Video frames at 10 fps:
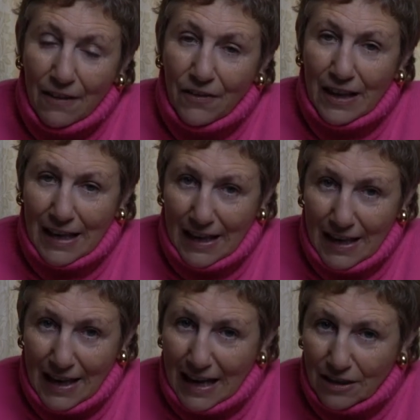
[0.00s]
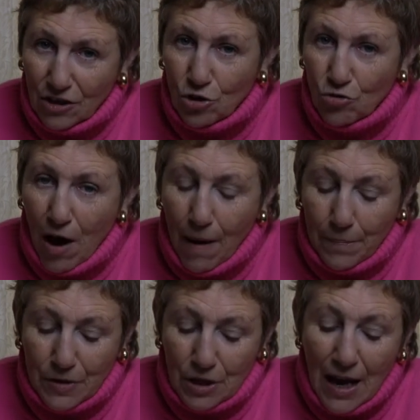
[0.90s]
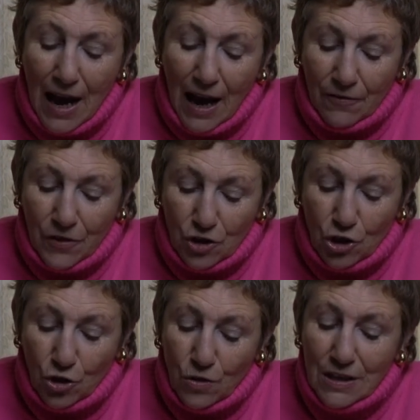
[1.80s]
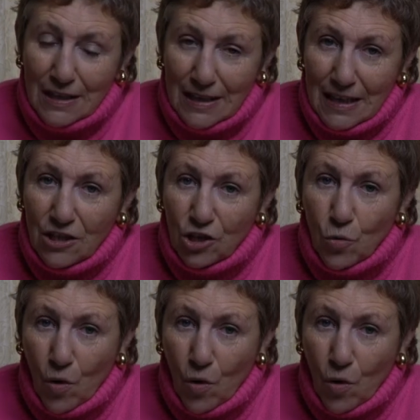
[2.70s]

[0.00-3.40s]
the E gets dropped, and the student needs to